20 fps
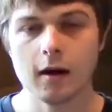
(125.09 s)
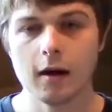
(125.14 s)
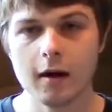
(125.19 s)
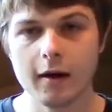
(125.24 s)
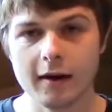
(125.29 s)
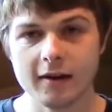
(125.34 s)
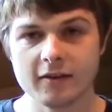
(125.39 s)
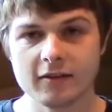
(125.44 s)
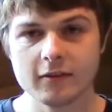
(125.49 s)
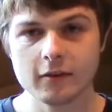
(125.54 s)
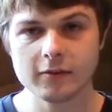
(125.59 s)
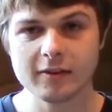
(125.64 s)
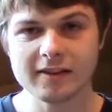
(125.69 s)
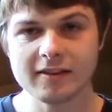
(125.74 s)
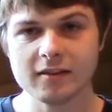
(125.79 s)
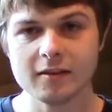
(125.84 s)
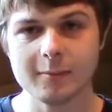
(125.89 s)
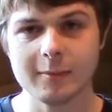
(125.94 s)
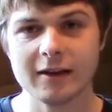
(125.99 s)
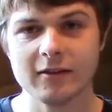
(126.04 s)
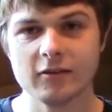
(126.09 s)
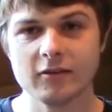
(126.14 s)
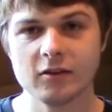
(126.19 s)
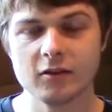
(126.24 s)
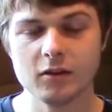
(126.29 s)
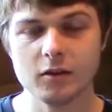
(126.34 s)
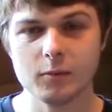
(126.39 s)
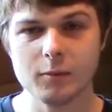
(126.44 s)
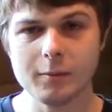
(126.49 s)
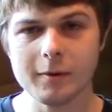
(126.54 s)
Alright, so this
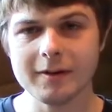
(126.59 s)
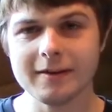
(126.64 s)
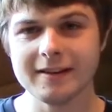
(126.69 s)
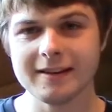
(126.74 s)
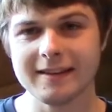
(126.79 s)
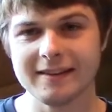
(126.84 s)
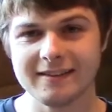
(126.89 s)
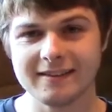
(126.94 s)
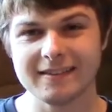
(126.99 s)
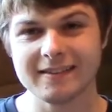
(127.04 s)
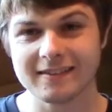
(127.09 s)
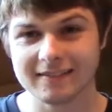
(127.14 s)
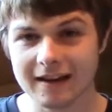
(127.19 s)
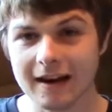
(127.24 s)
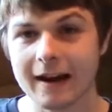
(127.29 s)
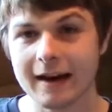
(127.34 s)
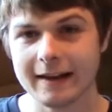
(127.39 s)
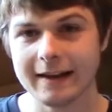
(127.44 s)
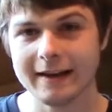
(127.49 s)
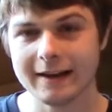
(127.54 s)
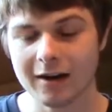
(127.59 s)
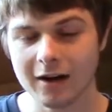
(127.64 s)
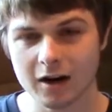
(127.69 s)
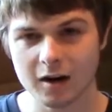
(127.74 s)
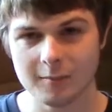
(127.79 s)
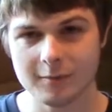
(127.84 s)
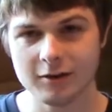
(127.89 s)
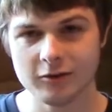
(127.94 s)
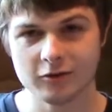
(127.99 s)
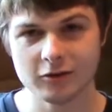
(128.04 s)
semester, we weren't really designing
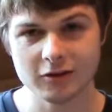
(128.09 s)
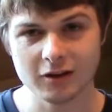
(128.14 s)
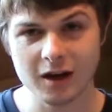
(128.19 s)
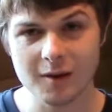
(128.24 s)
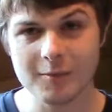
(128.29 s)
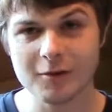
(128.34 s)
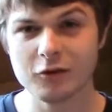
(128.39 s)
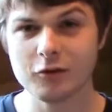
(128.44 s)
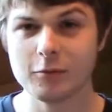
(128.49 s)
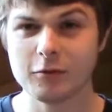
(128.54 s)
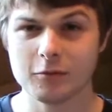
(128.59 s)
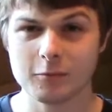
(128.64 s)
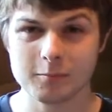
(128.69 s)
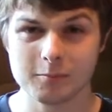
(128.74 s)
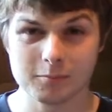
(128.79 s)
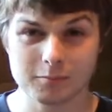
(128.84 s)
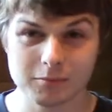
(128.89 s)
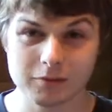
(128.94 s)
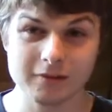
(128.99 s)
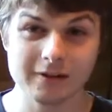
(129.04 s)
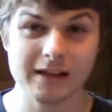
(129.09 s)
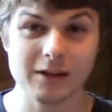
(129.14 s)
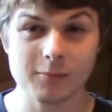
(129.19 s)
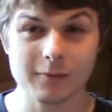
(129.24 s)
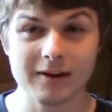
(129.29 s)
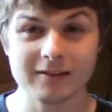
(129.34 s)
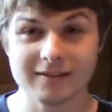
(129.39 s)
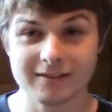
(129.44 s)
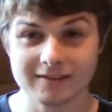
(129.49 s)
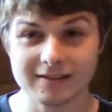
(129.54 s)
Harbinger. Harbinger was pretty
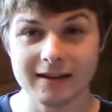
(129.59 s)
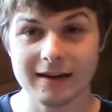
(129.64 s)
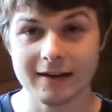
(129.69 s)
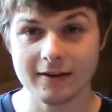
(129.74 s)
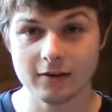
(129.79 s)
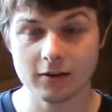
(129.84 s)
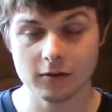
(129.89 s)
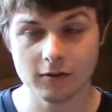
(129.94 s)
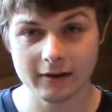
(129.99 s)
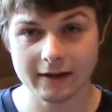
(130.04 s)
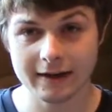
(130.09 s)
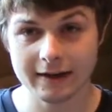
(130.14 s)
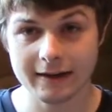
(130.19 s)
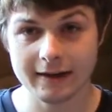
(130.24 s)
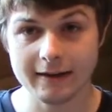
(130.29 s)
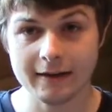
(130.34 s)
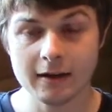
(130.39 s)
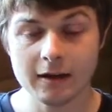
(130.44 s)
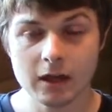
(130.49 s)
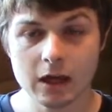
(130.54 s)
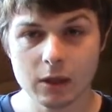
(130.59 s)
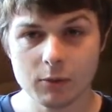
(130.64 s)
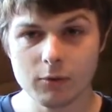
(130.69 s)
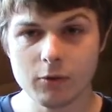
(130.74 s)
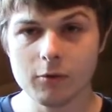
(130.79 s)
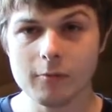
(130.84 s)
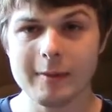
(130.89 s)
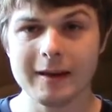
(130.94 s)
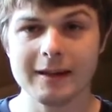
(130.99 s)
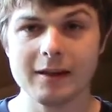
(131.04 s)
well designed already. We
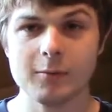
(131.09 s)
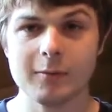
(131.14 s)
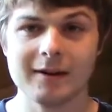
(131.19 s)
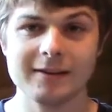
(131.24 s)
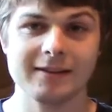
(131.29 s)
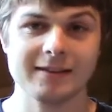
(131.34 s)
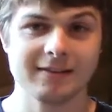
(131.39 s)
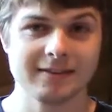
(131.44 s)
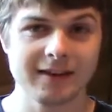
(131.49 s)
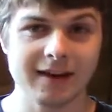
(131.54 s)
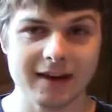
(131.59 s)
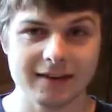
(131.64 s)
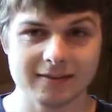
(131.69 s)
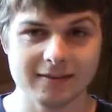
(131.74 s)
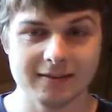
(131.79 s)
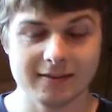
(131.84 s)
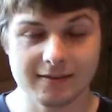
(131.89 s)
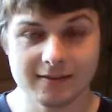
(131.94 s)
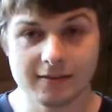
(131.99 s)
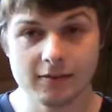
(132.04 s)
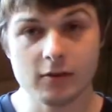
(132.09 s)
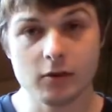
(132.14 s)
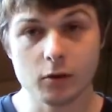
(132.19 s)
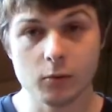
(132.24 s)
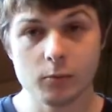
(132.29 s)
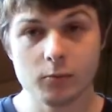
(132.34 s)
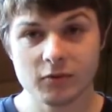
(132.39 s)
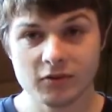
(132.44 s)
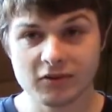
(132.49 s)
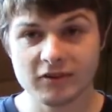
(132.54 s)
were mainly wanting to test it
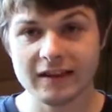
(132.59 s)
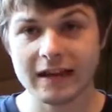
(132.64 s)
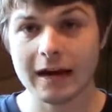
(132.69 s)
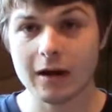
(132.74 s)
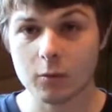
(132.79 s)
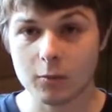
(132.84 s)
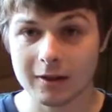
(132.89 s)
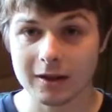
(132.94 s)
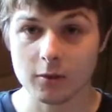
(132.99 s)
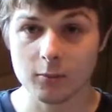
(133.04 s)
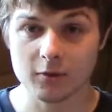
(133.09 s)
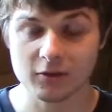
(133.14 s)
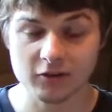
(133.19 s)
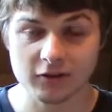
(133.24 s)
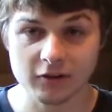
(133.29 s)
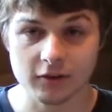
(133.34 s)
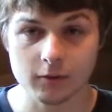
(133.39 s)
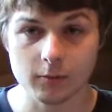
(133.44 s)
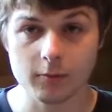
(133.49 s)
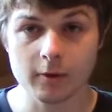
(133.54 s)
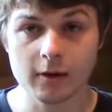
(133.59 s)
to, see how well it would do.